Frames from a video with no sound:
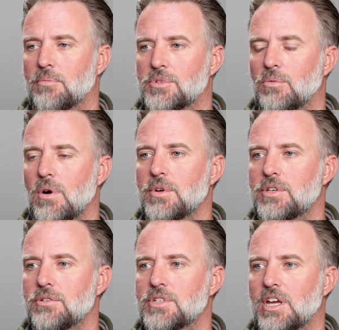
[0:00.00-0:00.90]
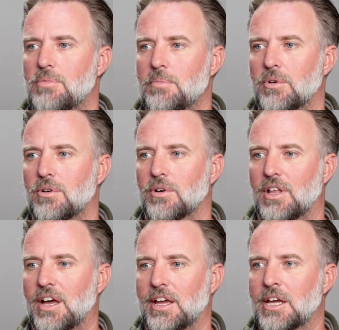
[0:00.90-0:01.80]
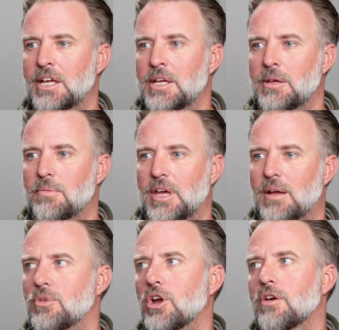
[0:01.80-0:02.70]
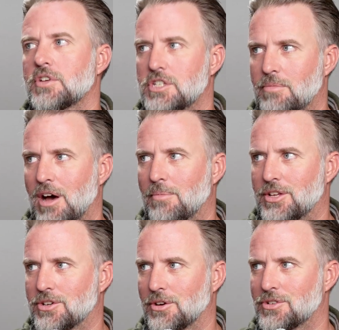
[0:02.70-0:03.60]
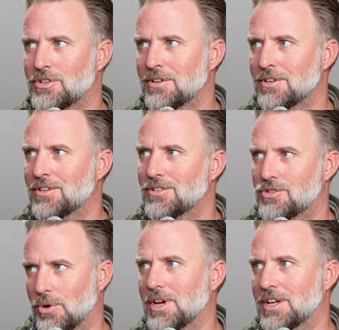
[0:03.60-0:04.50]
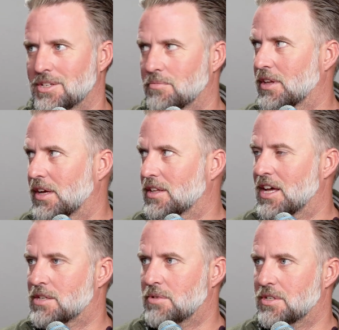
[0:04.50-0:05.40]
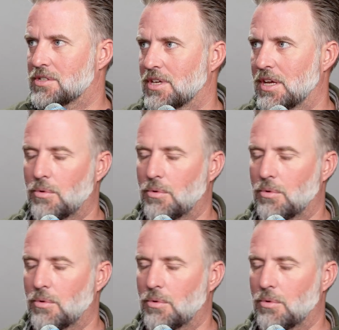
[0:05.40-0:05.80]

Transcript: So what would you say to people who are like, man, I'm nervous about my church joining something like the SBC.